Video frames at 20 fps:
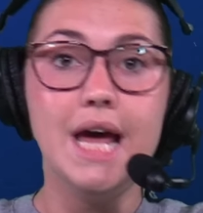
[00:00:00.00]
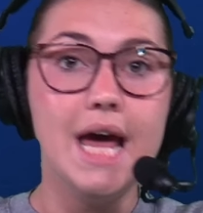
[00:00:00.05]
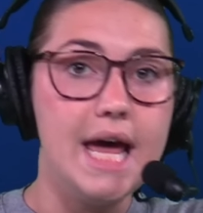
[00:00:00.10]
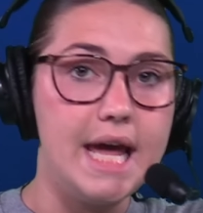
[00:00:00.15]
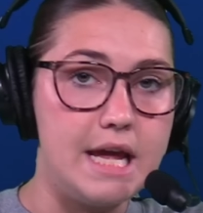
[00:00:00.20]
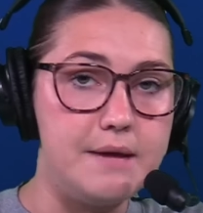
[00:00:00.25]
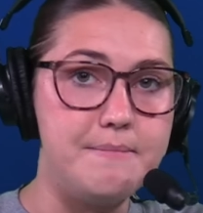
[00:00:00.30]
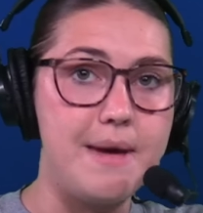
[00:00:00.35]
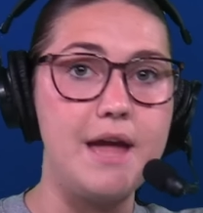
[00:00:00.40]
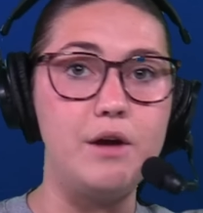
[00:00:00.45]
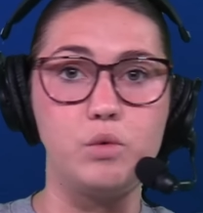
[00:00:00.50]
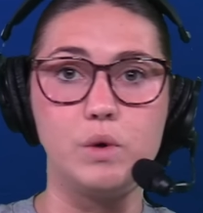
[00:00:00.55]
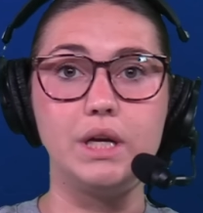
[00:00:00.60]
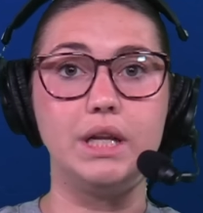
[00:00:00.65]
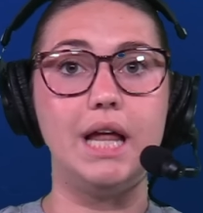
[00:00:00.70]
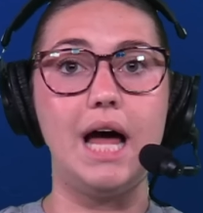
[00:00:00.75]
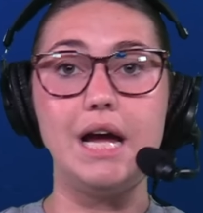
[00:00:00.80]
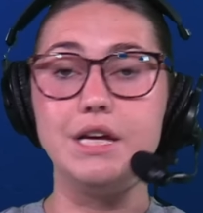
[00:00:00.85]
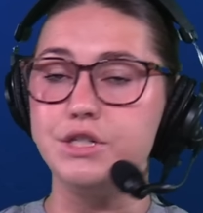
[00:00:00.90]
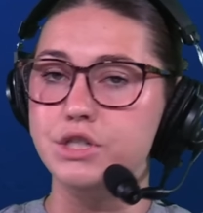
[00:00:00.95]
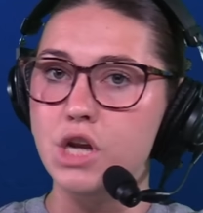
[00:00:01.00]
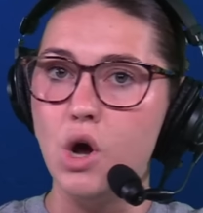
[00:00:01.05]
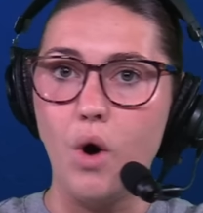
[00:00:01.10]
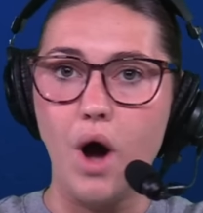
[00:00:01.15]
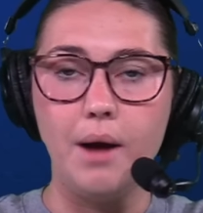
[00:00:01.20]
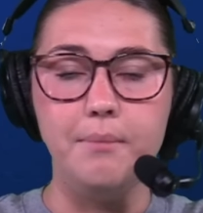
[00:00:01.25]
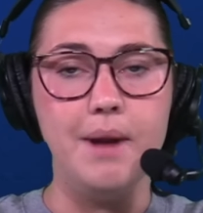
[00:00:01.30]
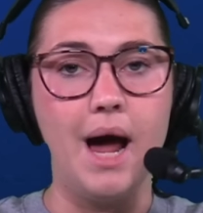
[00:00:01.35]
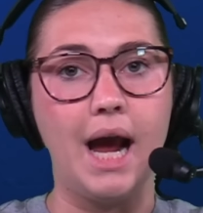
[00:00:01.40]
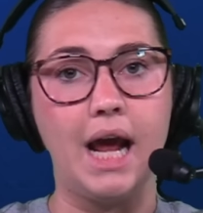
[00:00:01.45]
He may realize, no,
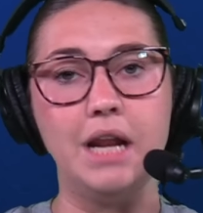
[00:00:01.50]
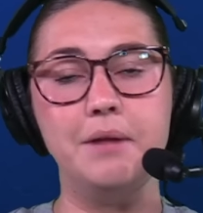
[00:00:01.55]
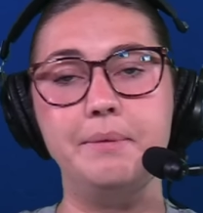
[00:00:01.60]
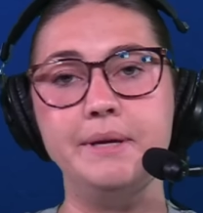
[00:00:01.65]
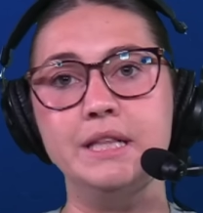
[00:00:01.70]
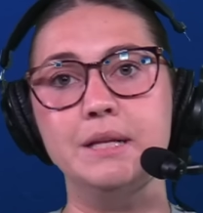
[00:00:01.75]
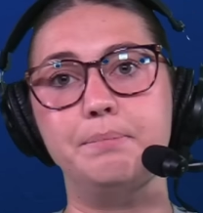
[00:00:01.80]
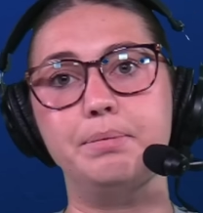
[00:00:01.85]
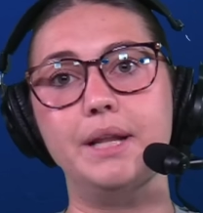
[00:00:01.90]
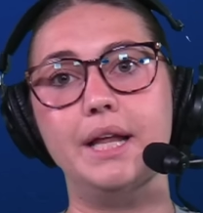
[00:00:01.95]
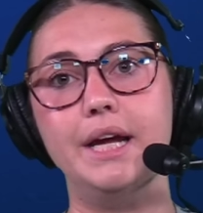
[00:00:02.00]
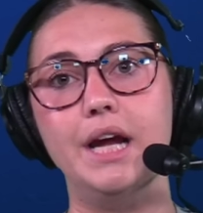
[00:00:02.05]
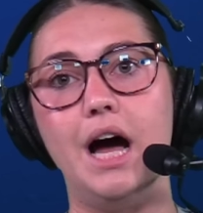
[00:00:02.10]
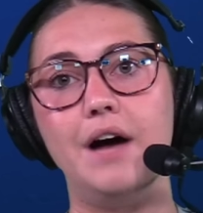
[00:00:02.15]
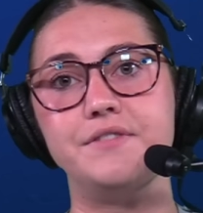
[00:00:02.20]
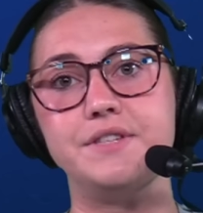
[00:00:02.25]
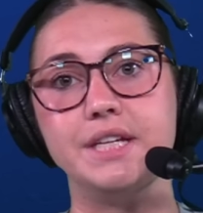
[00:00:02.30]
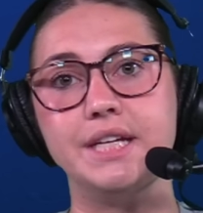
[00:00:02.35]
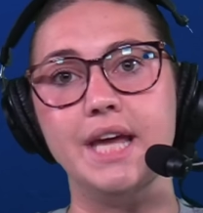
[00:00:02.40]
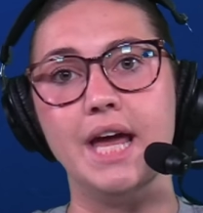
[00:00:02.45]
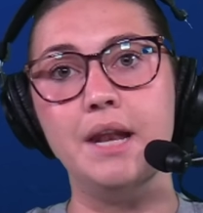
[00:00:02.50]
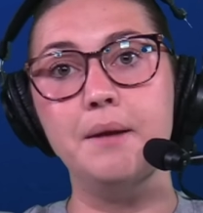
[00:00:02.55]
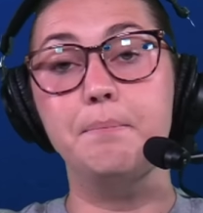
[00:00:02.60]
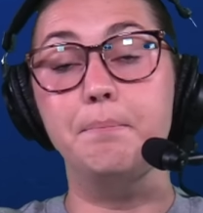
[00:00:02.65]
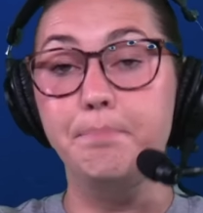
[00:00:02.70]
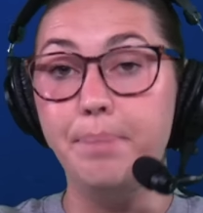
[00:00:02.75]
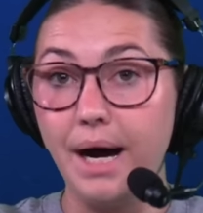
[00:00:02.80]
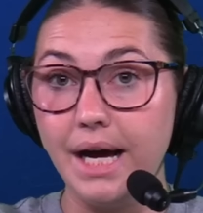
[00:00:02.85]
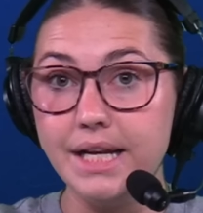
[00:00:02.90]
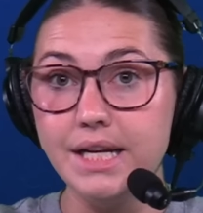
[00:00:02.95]
I'm not going to be in the playoffs again,
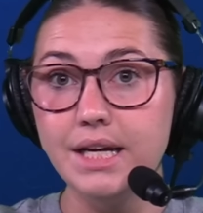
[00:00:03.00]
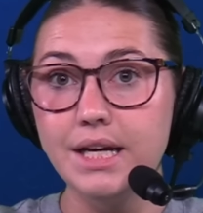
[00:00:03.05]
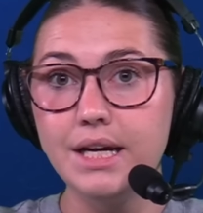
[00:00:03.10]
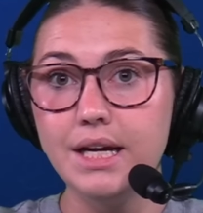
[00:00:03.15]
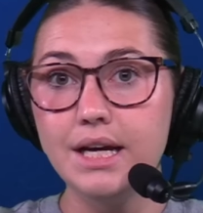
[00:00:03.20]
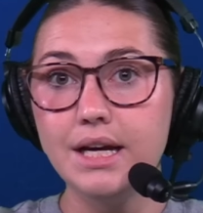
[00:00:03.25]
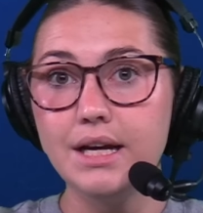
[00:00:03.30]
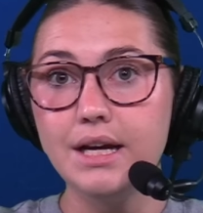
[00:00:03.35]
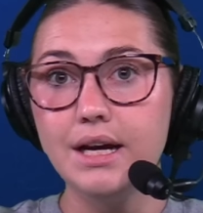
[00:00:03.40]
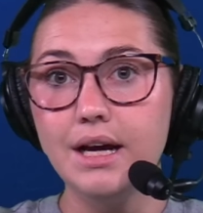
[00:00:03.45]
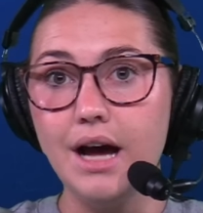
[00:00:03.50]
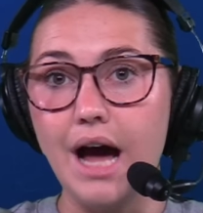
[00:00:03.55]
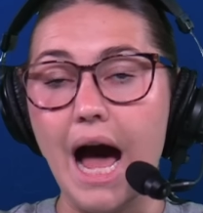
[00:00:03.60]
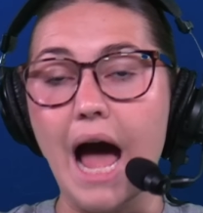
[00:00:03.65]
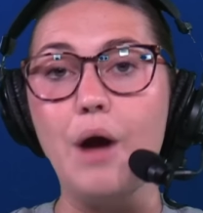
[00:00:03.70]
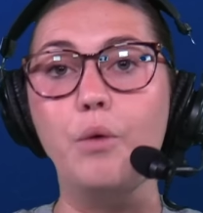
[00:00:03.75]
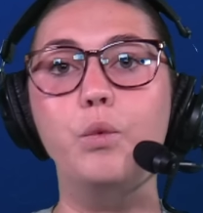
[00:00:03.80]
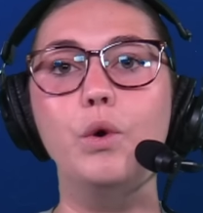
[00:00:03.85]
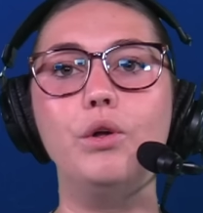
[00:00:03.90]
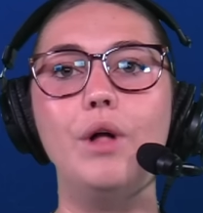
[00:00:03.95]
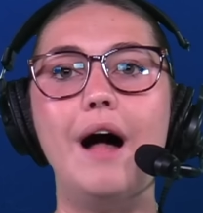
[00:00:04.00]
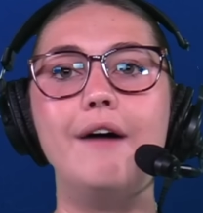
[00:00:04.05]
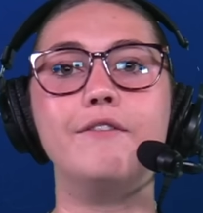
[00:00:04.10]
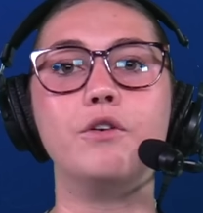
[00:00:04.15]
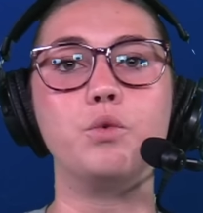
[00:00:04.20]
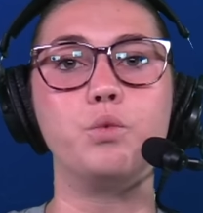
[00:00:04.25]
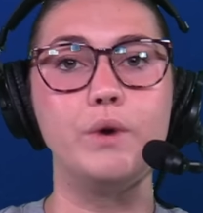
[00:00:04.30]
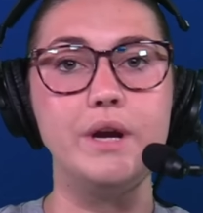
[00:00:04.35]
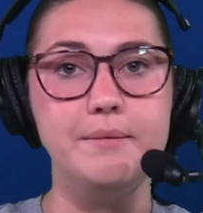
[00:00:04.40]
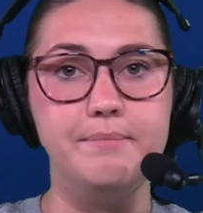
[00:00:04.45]
but I will have a
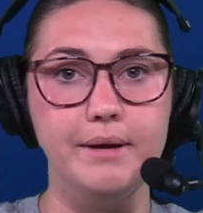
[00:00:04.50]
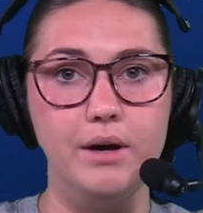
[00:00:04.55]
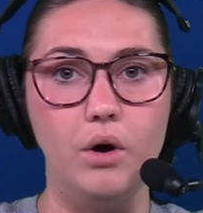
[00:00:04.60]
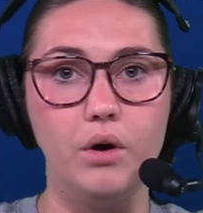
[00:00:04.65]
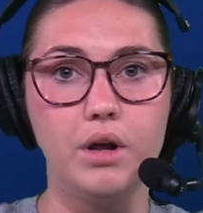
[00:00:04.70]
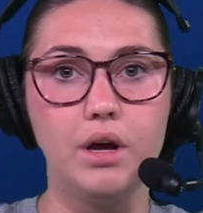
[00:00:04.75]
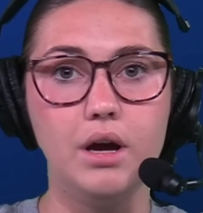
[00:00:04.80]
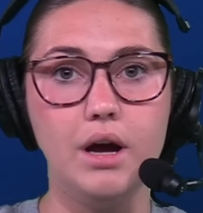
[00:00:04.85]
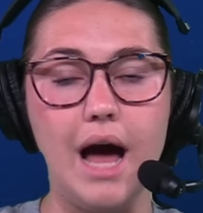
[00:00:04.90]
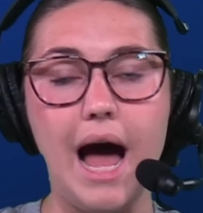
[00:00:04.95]
rebuild.